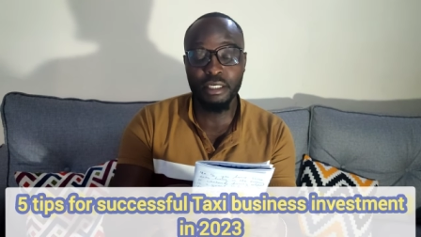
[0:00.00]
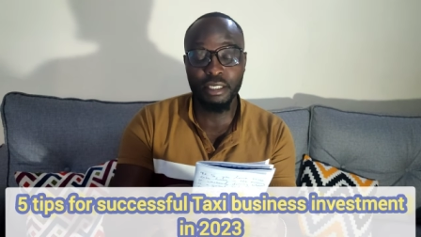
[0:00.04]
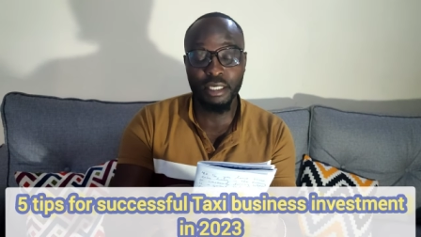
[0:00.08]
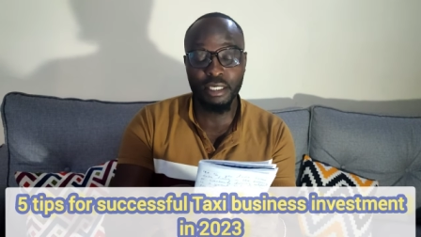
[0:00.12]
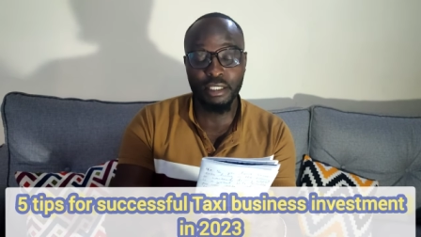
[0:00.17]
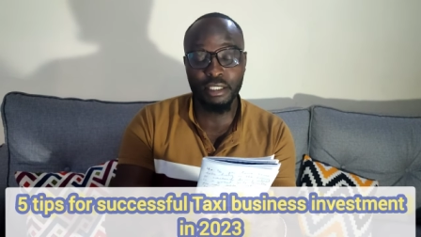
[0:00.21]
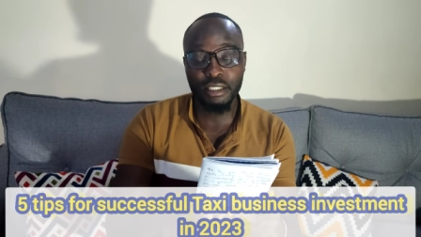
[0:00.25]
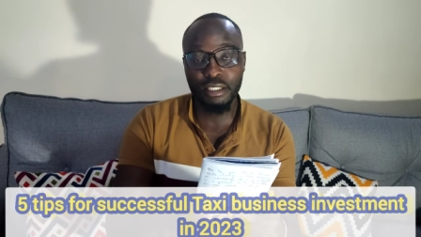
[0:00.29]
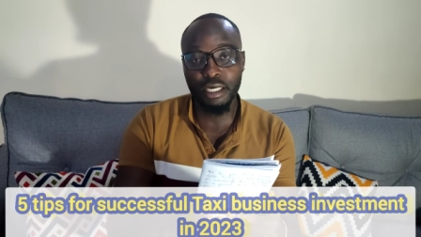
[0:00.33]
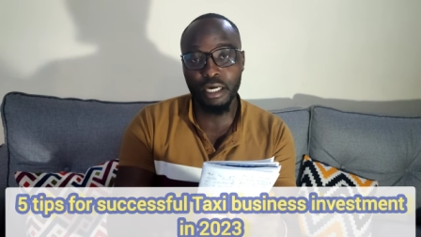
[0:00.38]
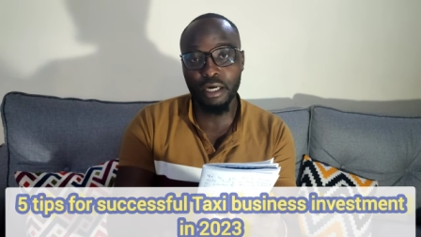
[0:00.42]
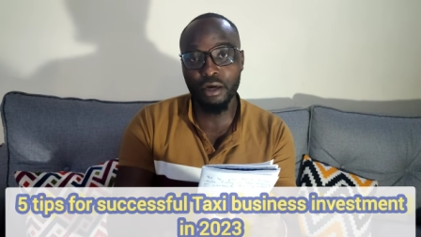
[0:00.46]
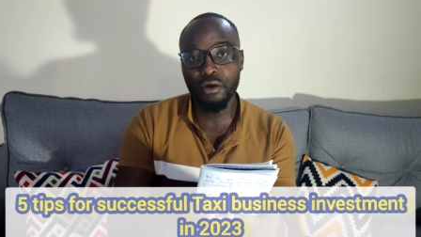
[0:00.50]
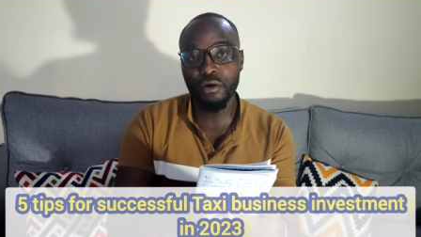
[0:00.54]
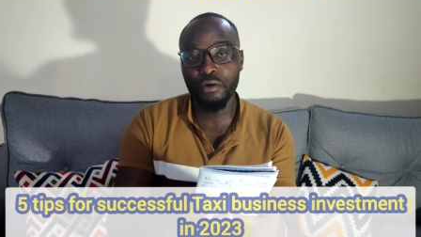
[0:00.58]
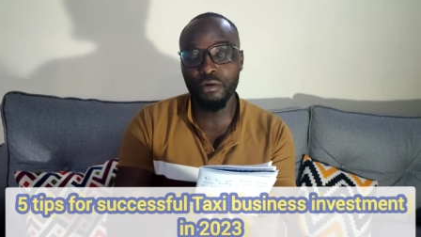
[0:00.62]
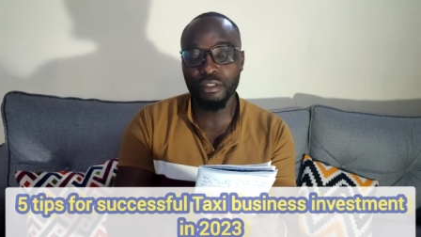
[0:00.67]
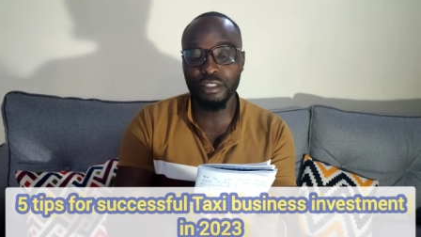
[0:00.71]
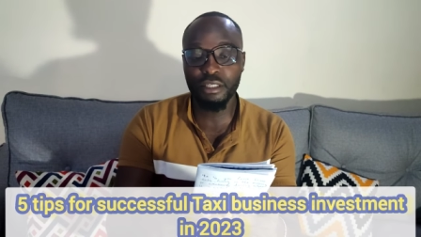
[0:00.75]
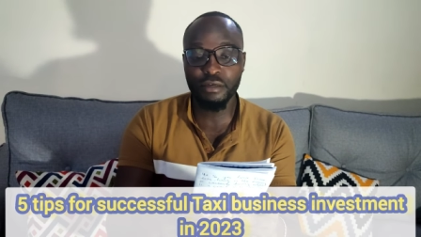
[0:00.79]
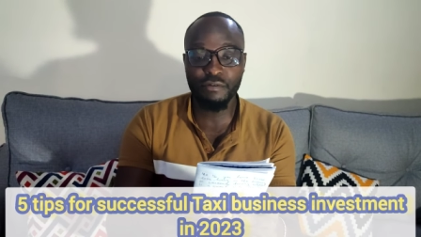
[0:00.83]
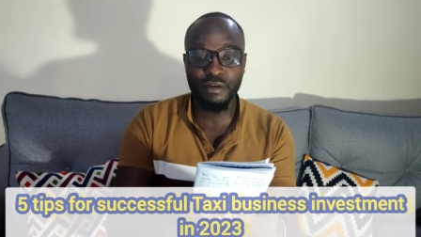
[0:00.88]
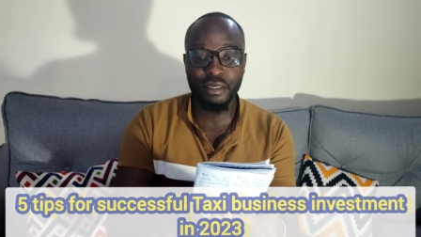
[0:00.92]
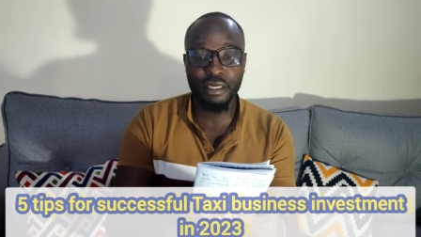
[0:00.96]
right now or
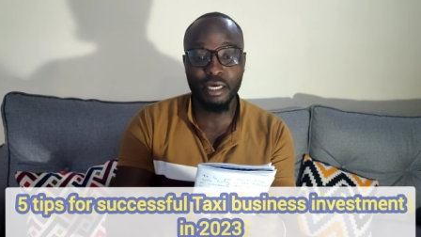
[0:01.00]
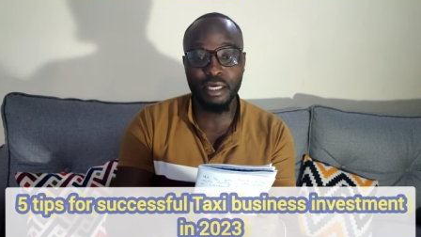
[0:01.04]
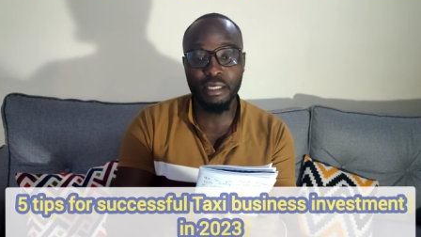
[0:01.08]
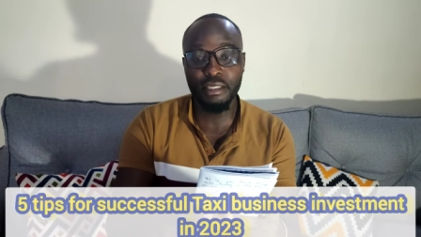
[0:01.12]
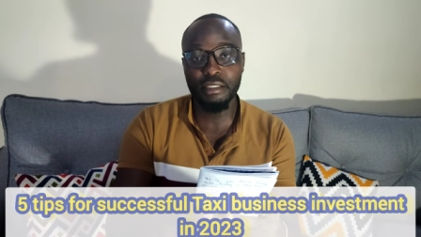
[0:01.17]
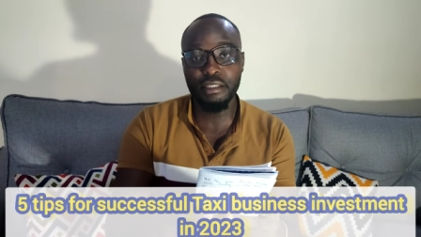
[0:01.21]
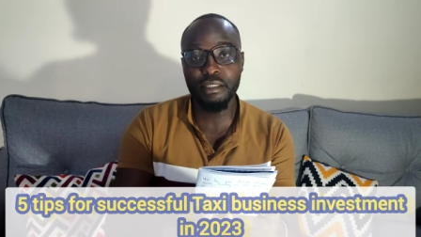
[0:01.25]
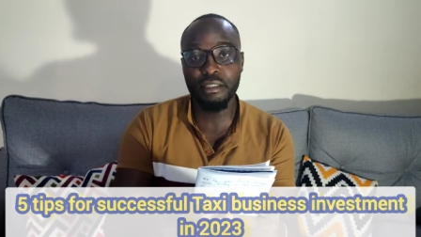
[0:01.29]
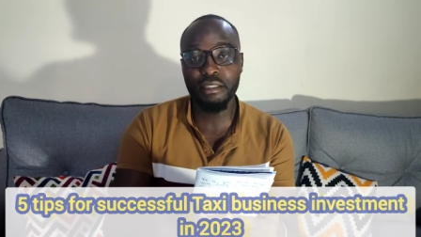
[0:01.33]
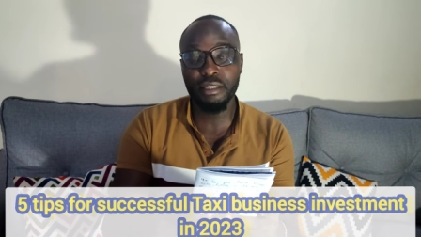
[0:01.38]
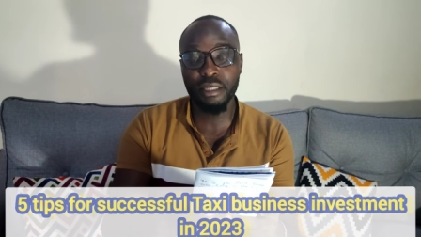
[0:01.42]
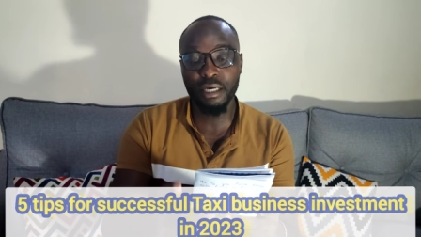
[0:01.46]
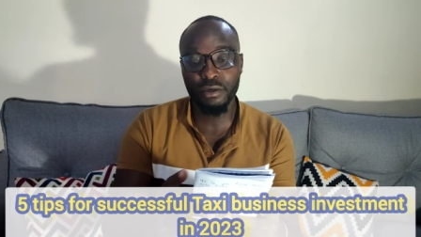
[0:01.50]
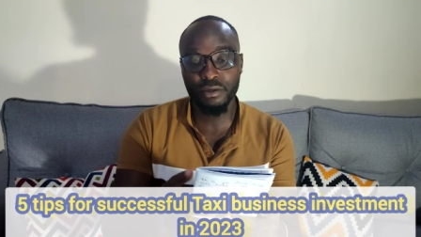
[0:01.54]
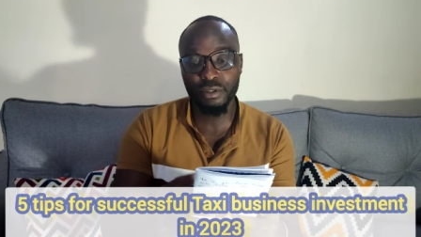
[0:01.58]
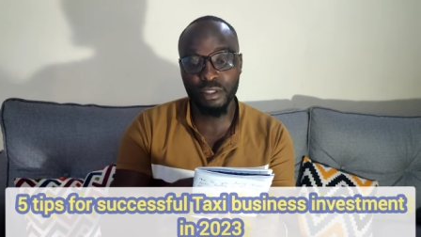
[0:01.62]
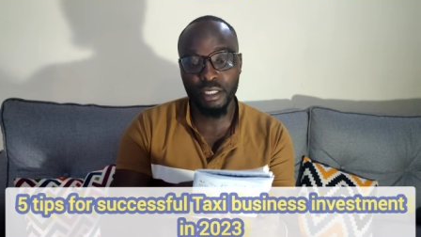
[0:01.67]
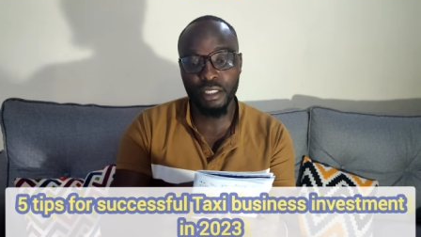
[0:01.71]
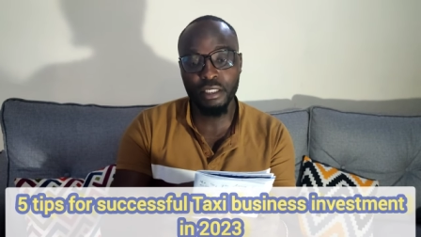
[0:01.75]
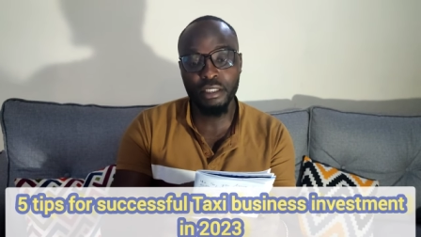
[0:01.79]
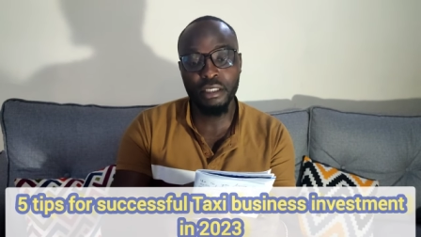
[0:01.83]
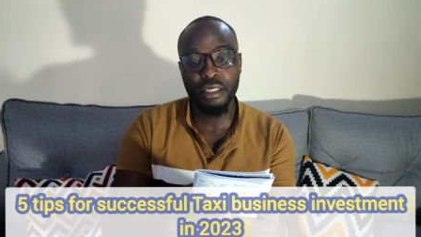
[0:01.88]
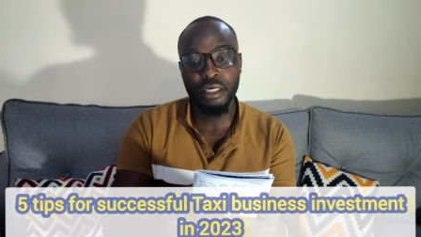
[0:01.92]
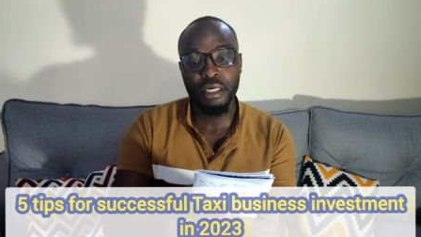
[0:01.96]

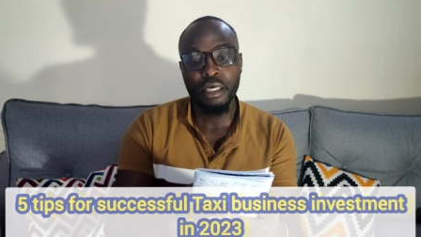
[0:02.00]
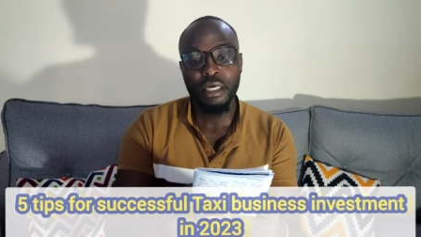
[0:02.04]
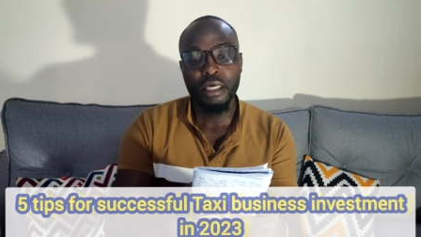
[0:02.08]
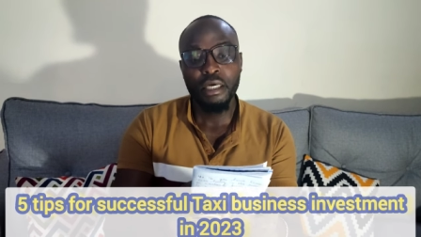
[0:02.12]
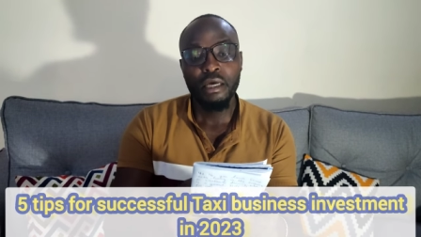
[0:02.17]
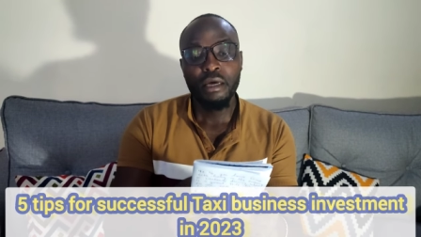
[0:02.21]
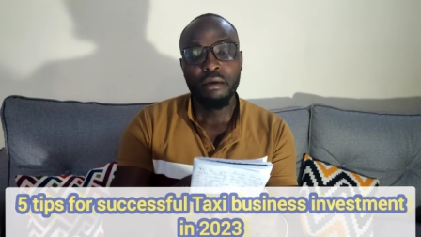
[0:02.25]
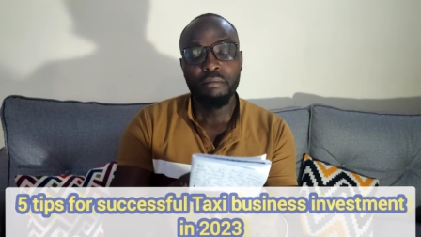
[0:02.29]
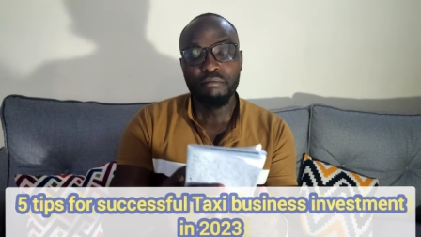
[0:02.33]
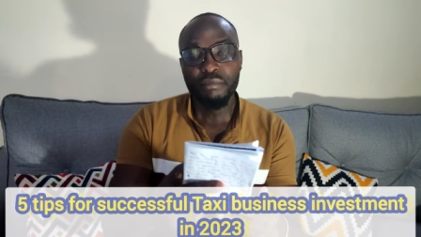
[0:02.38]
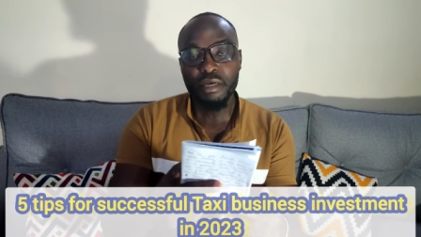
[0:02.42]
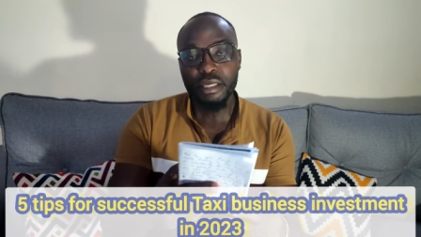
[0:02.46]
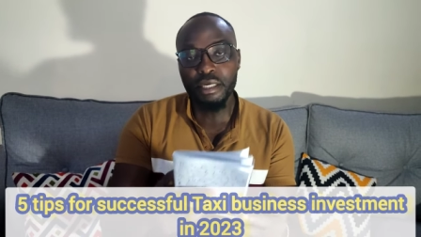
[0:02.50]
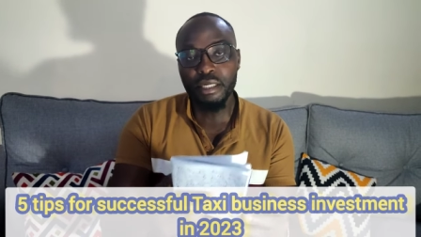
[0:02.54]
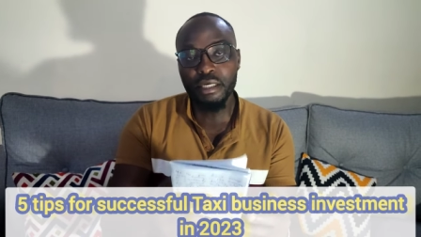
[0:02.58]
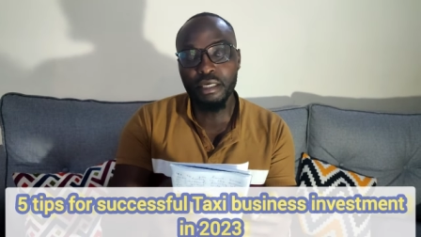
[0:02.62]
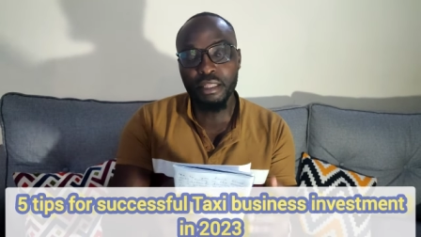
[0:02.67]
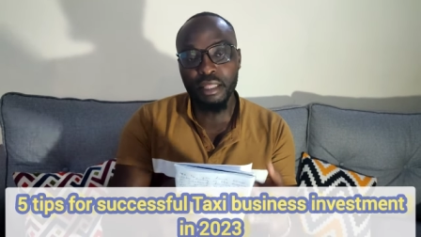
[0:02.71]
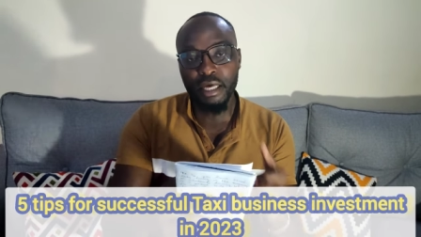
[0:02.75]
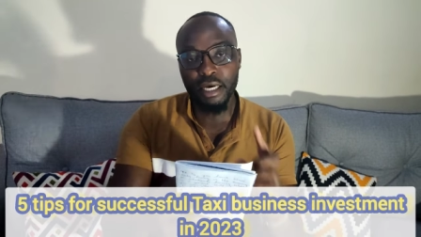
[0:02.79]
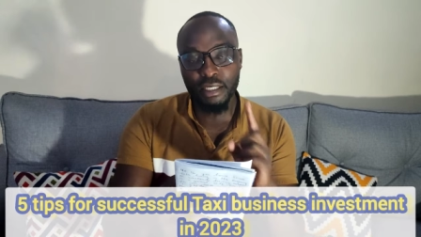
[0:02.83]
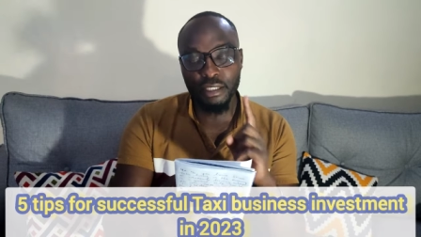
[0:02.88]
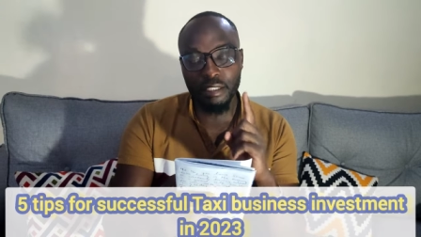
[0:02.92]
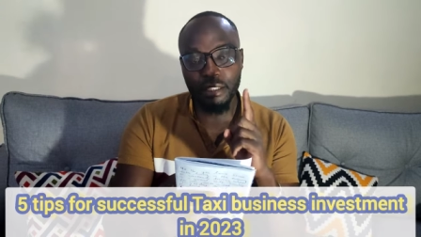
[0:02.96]
700000 meaning
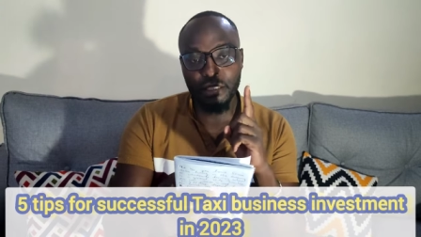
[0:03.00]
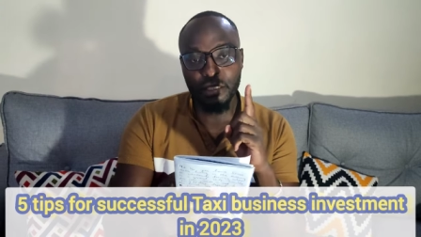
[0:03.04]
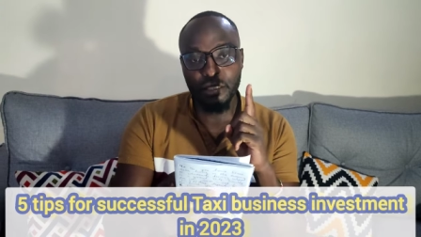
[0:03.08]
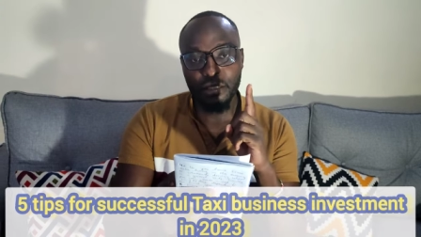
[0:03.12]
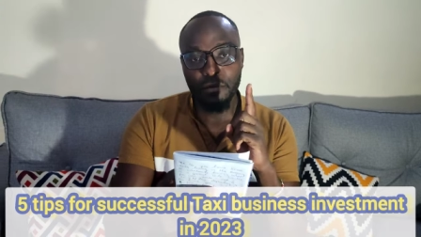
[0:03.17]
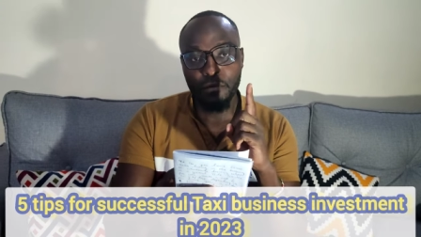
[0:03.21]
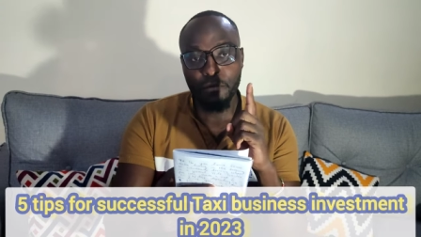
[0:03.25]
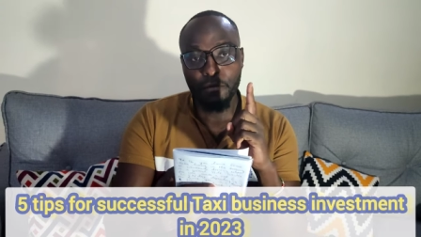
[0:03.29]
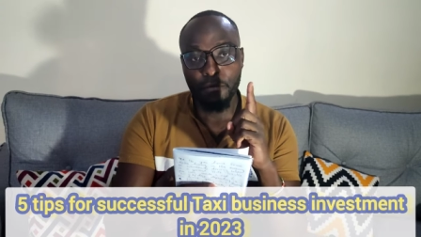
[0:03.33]
that